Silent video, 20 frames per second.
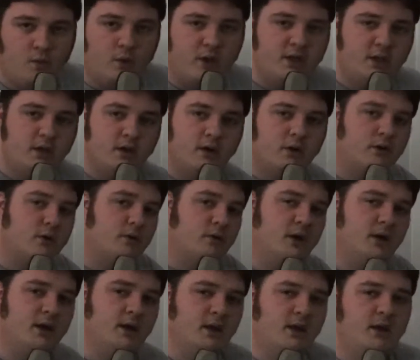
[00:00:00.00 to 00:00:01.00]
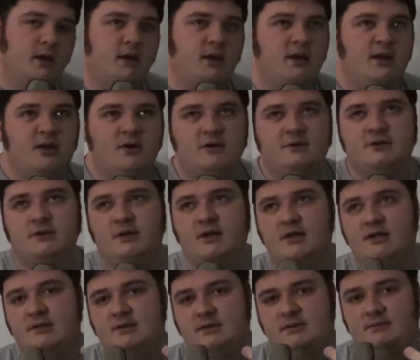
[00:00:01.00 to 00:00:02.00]
a window. It also
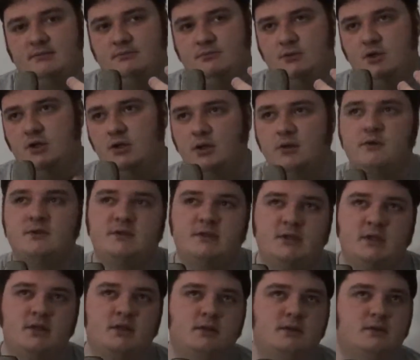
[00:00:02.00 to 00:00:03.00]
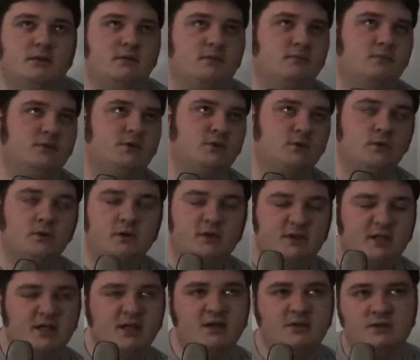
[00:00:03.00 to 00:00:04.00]
has clothes in it and
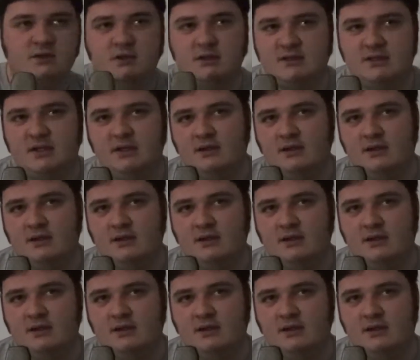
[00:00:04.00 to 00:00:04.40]
storage. I guess you could